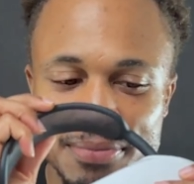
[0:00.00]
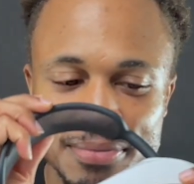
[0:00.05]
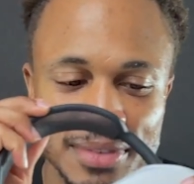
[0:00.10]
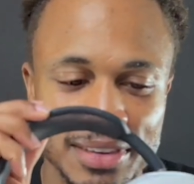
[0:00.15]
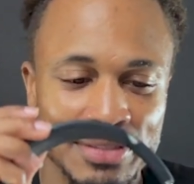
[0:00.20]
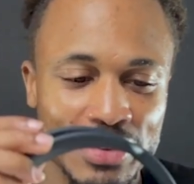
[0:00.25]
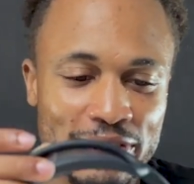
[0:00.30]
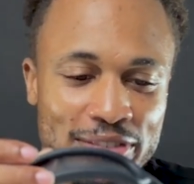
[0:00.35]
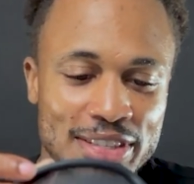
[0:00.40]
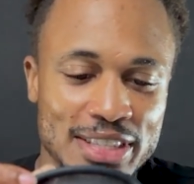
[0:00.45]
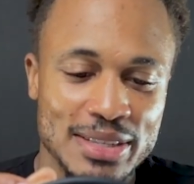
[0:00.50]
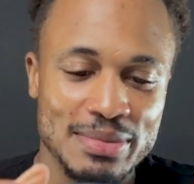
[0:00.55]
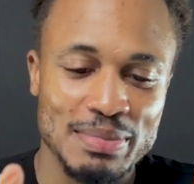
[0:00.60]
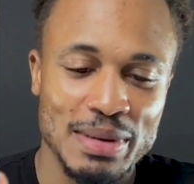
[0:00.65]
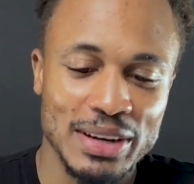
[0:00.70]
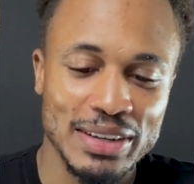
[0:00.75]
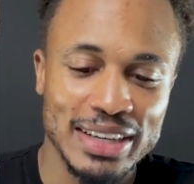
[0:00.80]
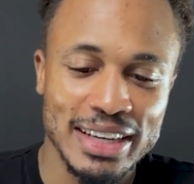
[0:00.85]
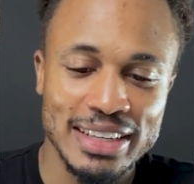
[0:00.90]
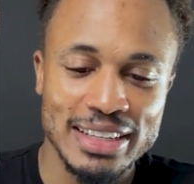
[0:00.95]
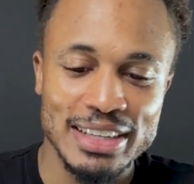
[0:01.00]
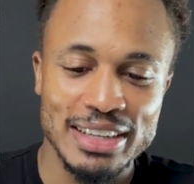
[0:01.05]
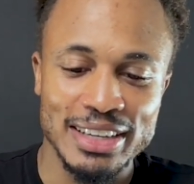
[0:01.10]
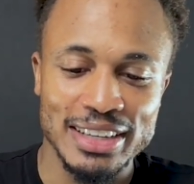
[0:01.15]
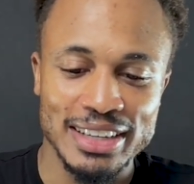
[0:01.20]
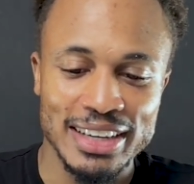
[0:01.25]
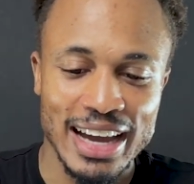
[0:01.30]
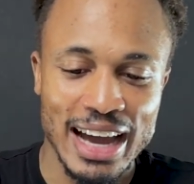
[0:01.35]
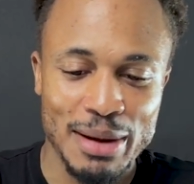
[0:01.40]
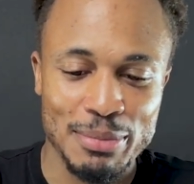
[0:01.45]
Never smelled any
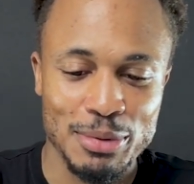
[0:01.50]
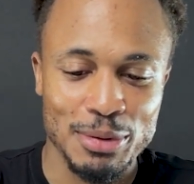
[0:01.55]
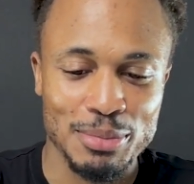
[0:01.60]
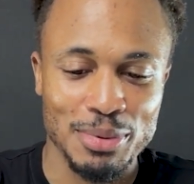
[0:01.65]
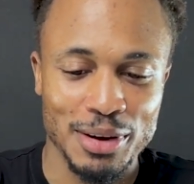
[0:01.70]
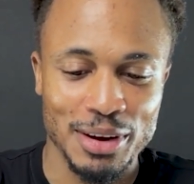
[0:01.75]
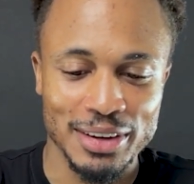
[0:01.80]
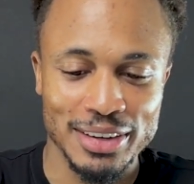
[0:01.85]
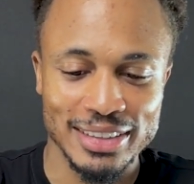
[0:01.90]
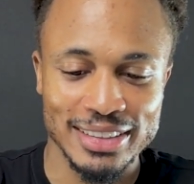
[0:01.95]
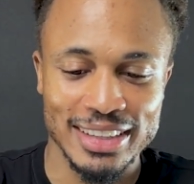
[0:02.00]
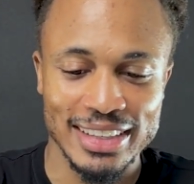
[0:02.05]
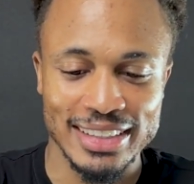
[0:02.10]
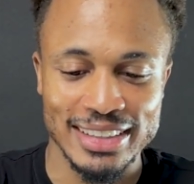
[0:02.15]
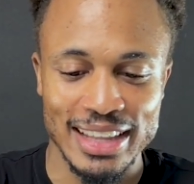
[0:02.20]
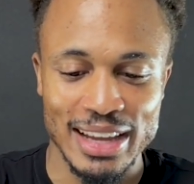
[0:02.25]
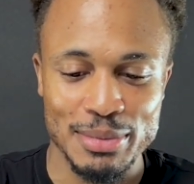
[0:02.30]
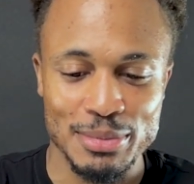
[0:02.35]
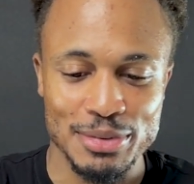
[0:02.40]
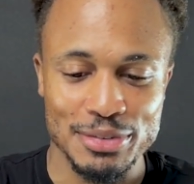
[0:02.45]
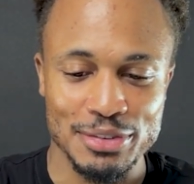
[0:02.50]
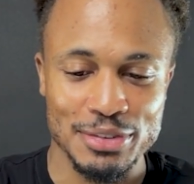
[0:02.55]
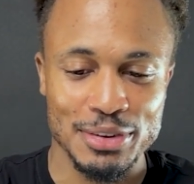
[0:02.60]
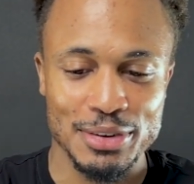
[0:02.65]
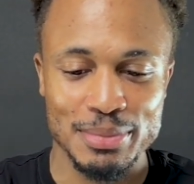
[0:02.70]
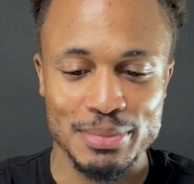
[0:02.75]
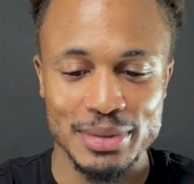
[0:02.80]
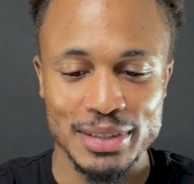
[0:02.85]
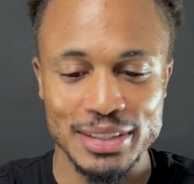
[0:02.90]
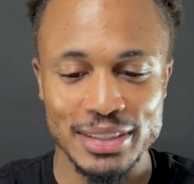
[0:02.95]
Apple product like that before,
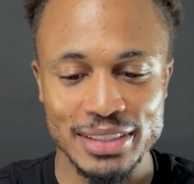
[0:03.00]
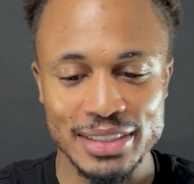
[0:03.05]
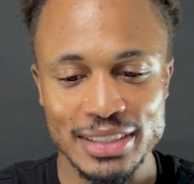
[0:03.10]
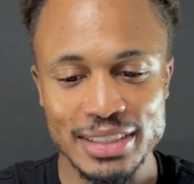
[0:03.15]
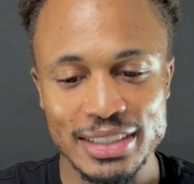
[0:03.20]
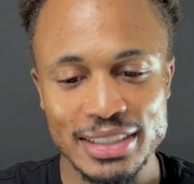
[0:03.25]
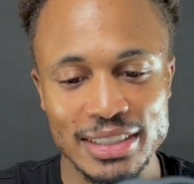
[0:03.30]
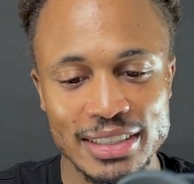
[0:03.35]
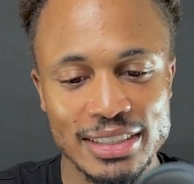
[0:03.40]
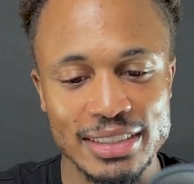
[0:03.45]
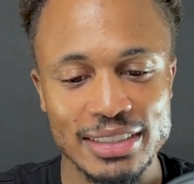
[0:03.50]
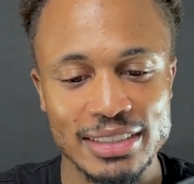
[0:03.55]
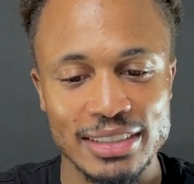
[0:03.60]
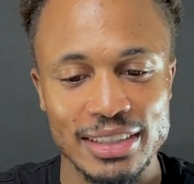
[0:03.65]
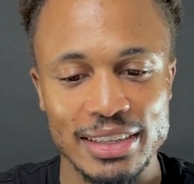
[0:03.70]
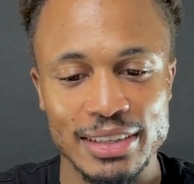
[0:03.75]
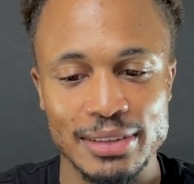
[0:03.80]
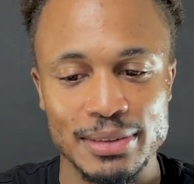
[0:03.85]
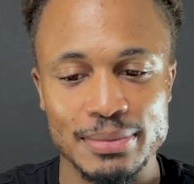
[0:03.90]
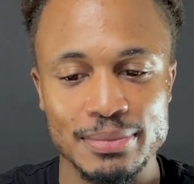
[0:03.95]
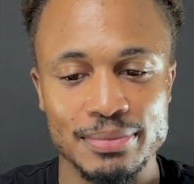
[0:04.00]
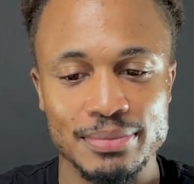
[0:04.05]
but damn.